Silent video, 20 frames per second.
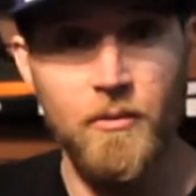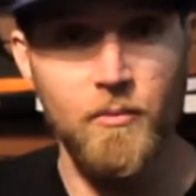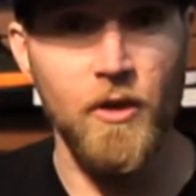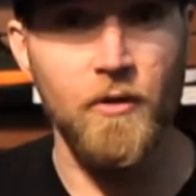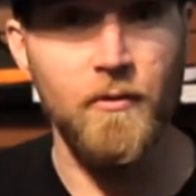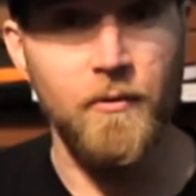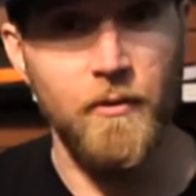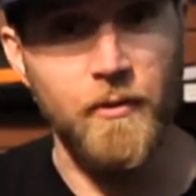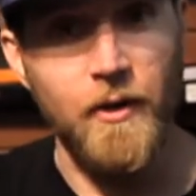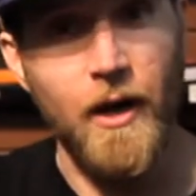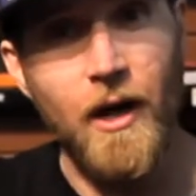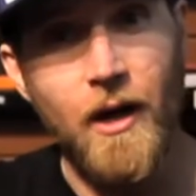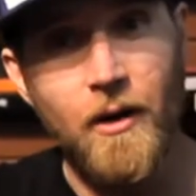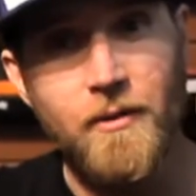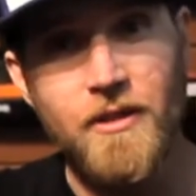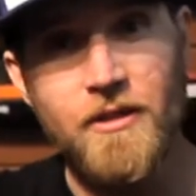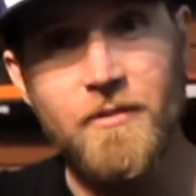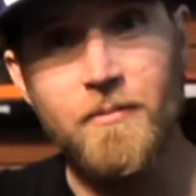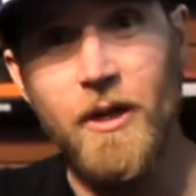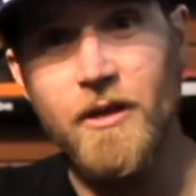to move around,
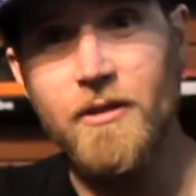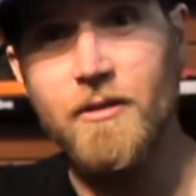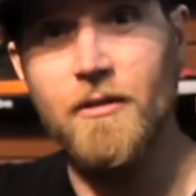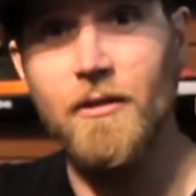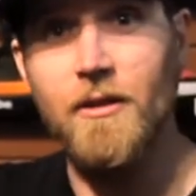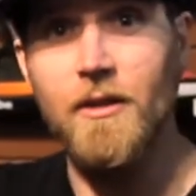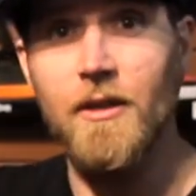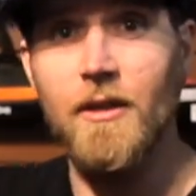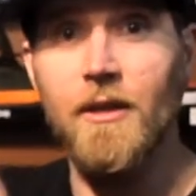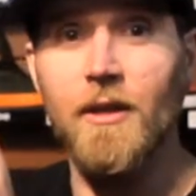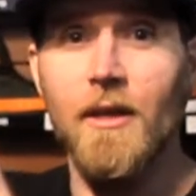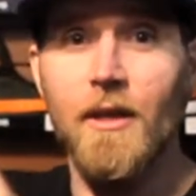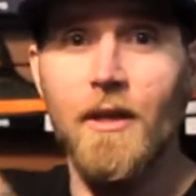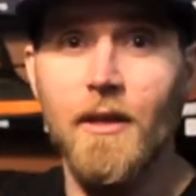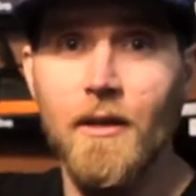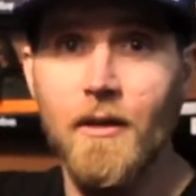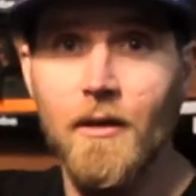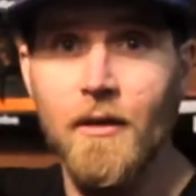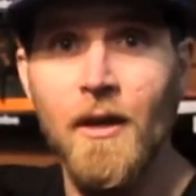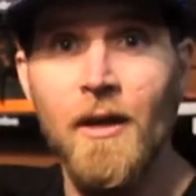especially
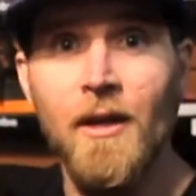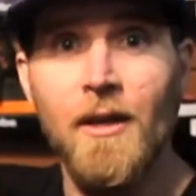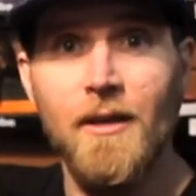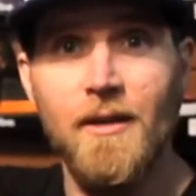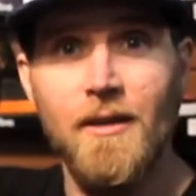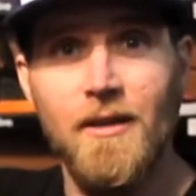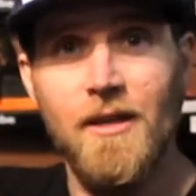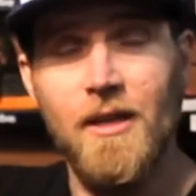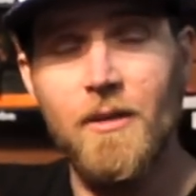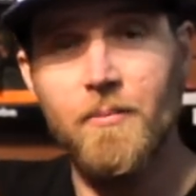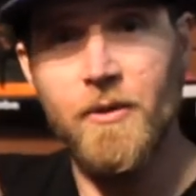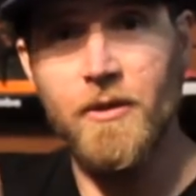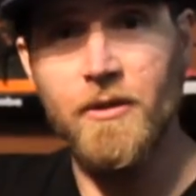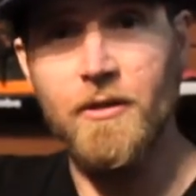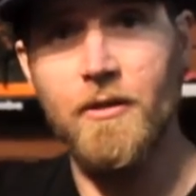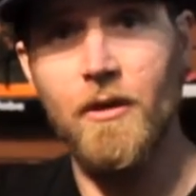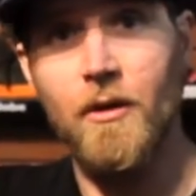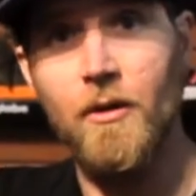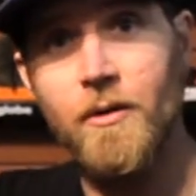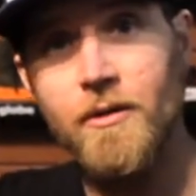in deeper
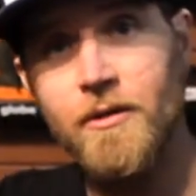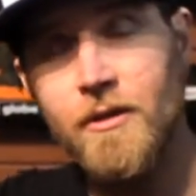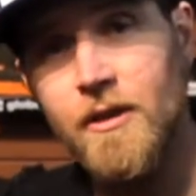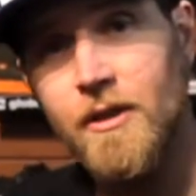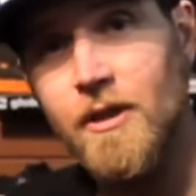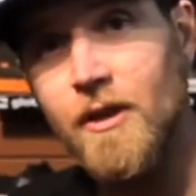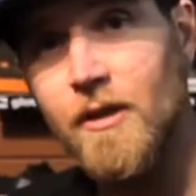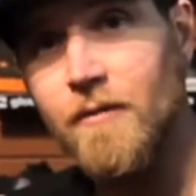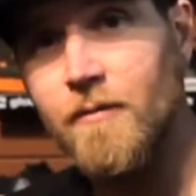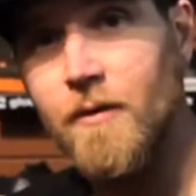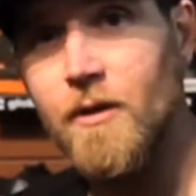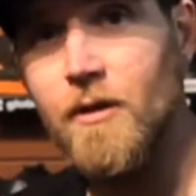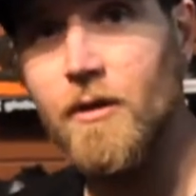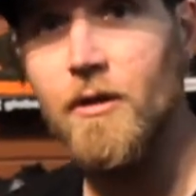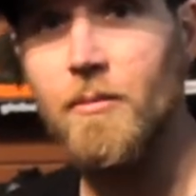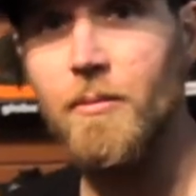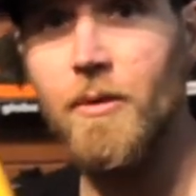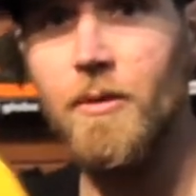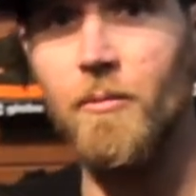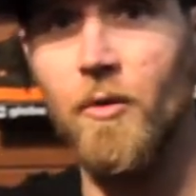snow. It's going to give you a
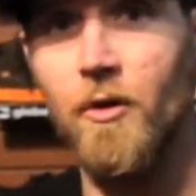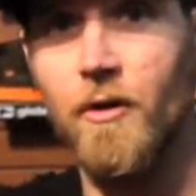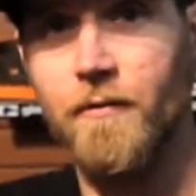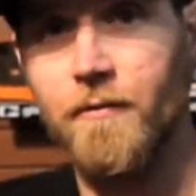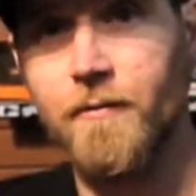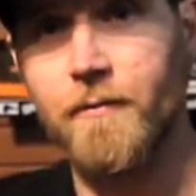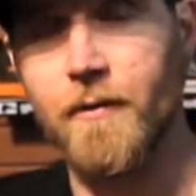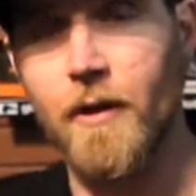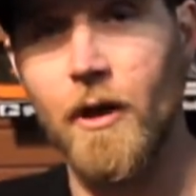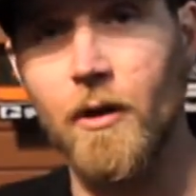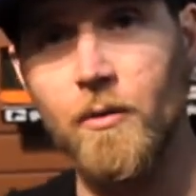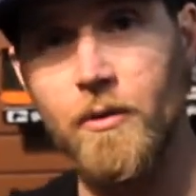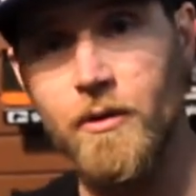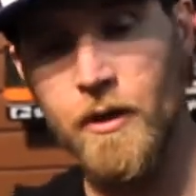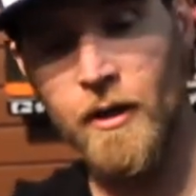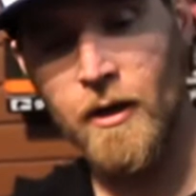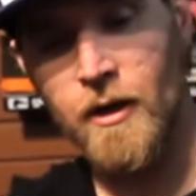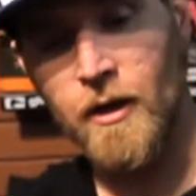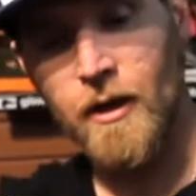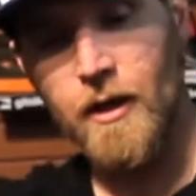little bit more float,
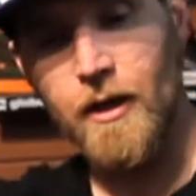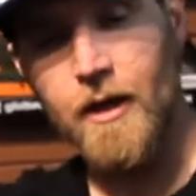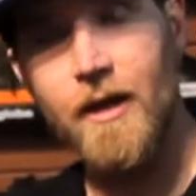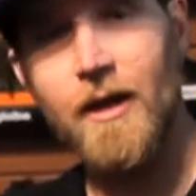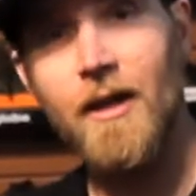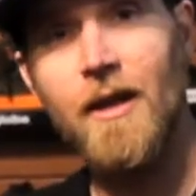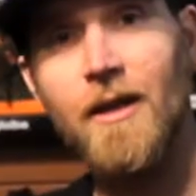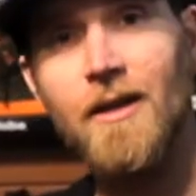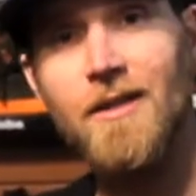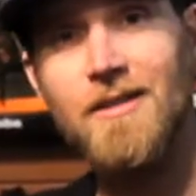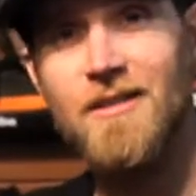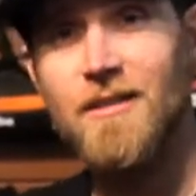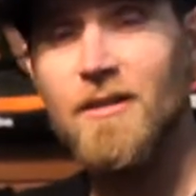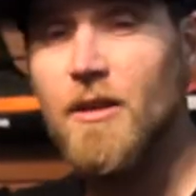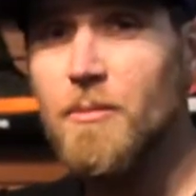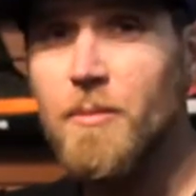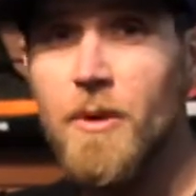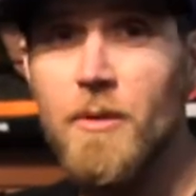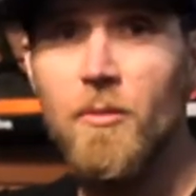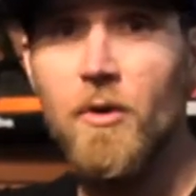and it's a
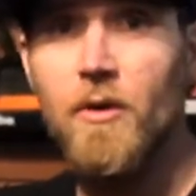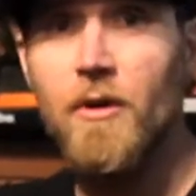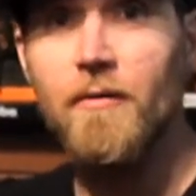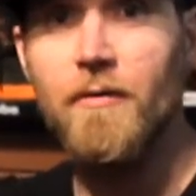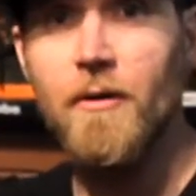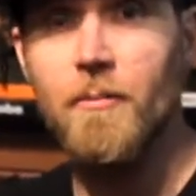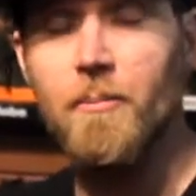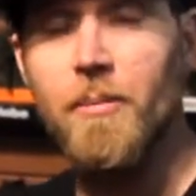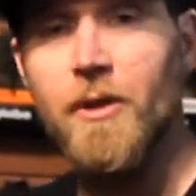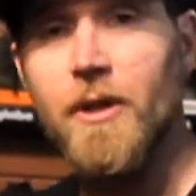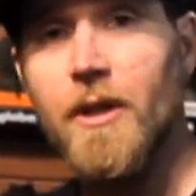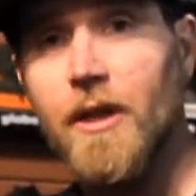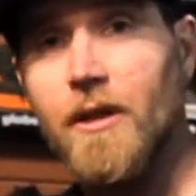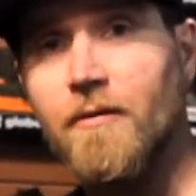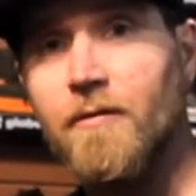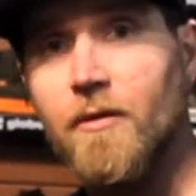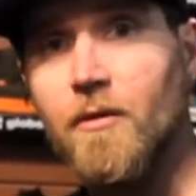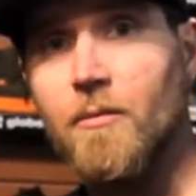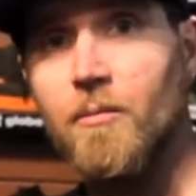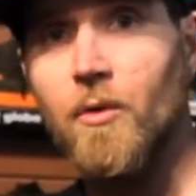little bit more of a
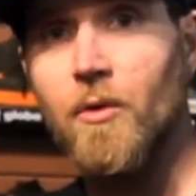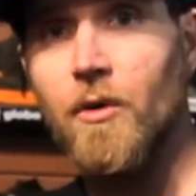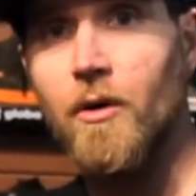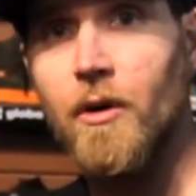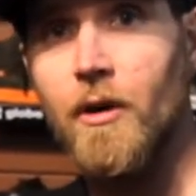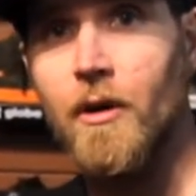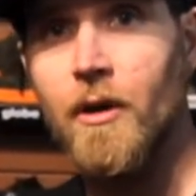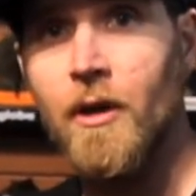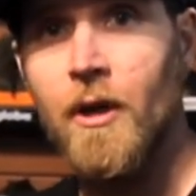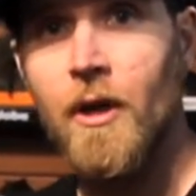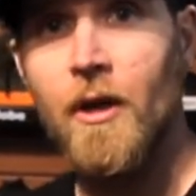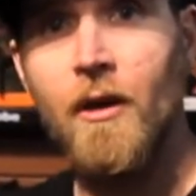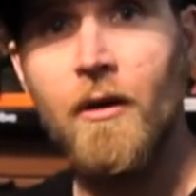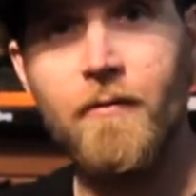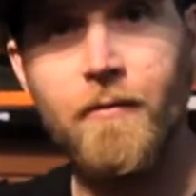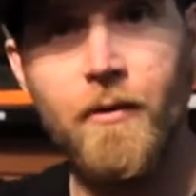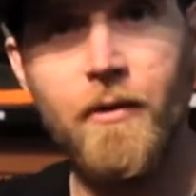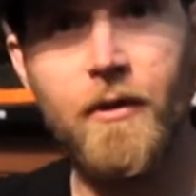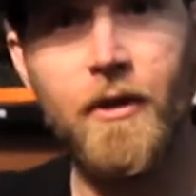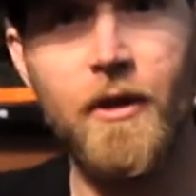playful board
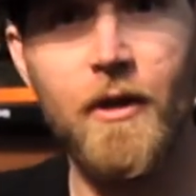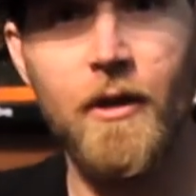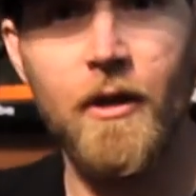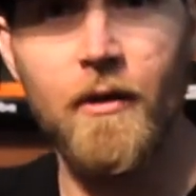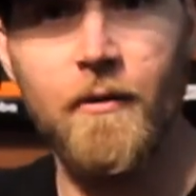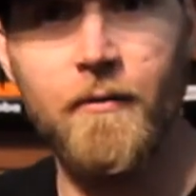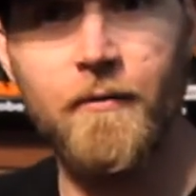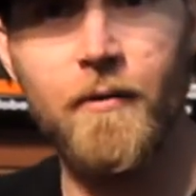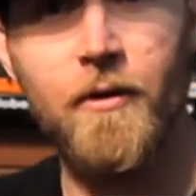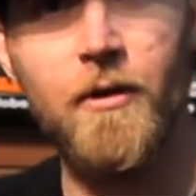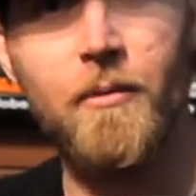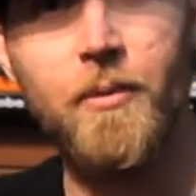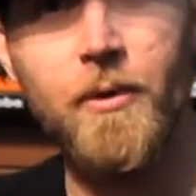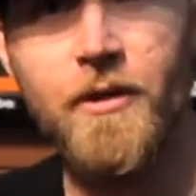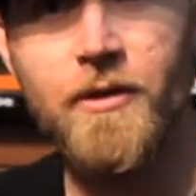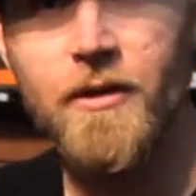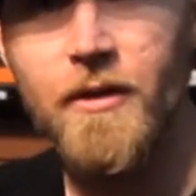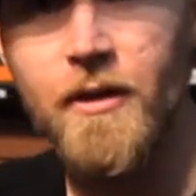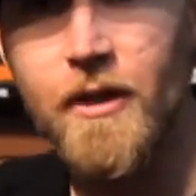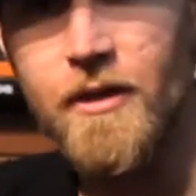for the
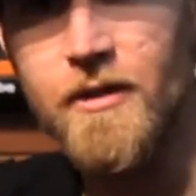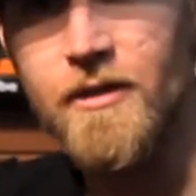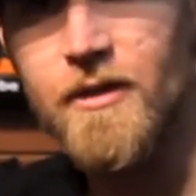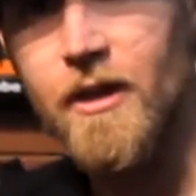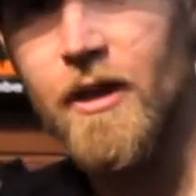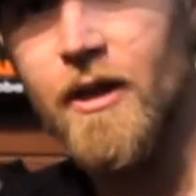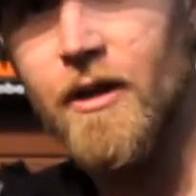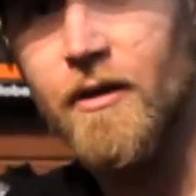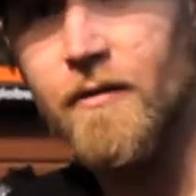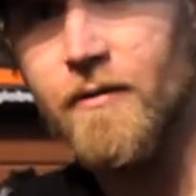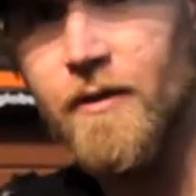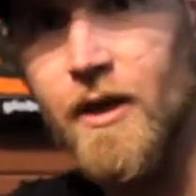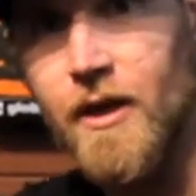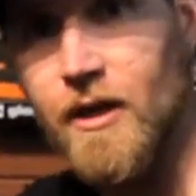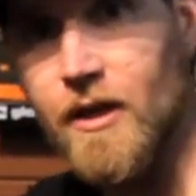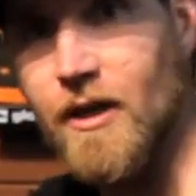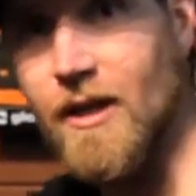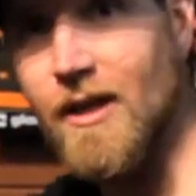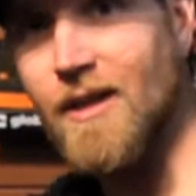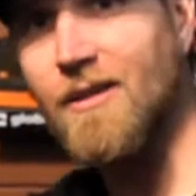person that's kind of
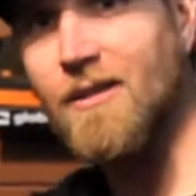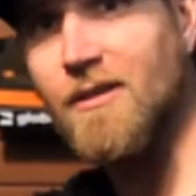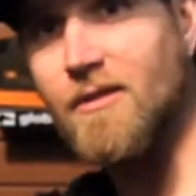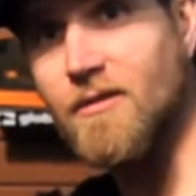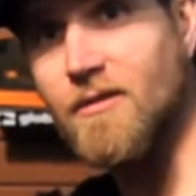getting into